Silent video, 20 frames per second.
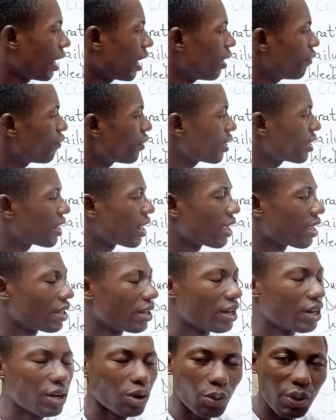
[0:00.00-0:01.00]
every day
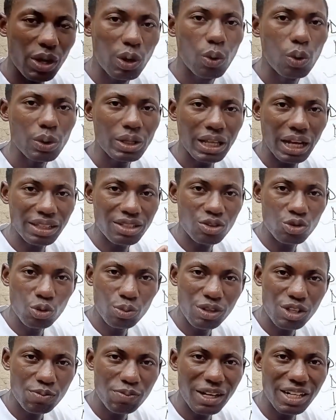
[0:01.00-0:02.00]
we know that you'll
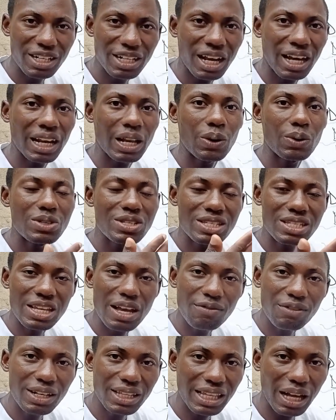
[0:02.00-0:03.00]
be spending around
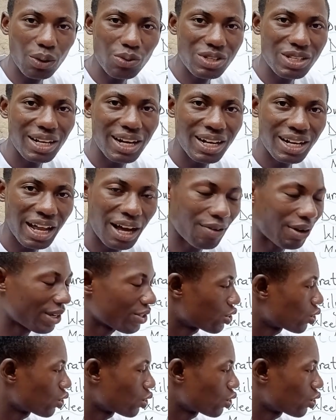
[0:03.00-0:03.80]
7,000 naira.